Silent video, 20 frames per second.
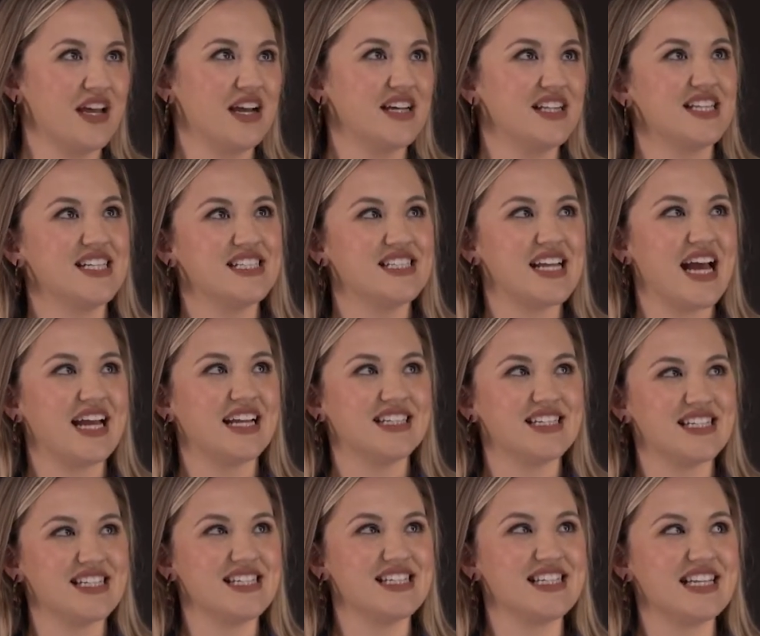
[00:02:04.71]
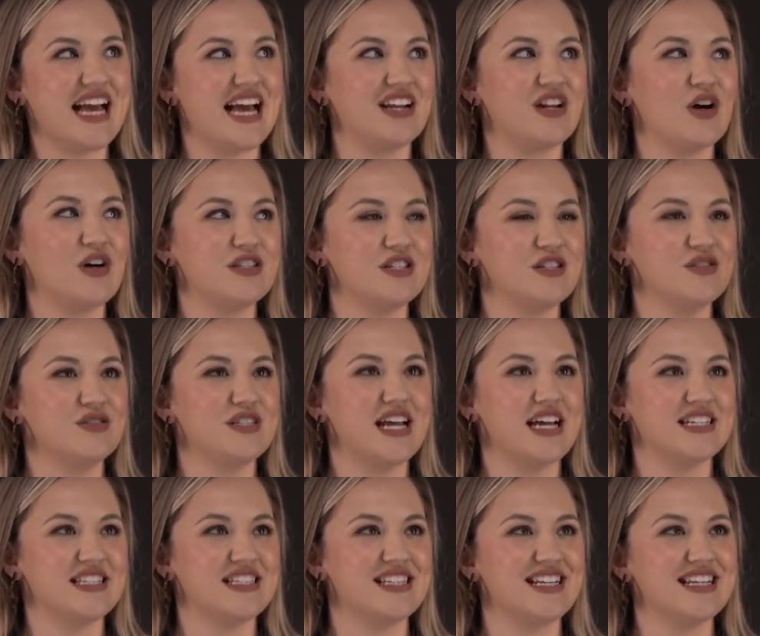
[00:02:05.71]
the scientists had also
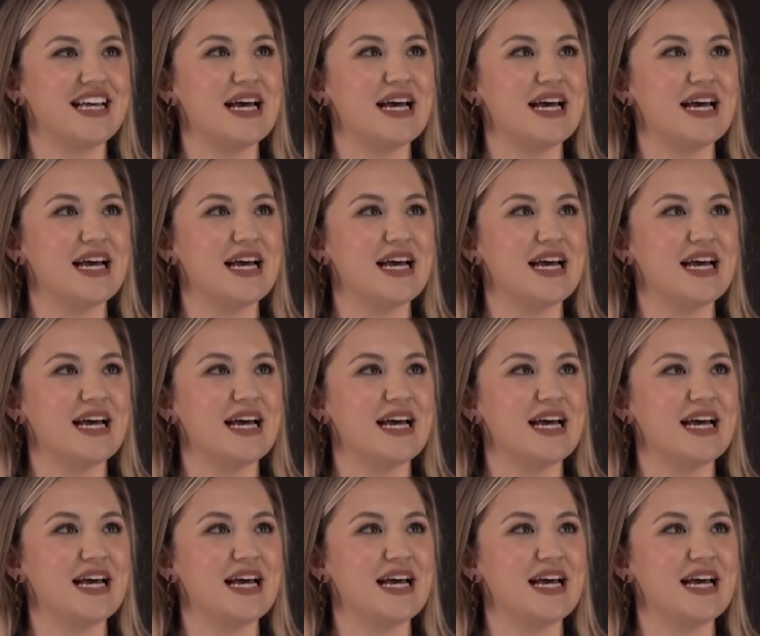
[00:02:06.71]
tested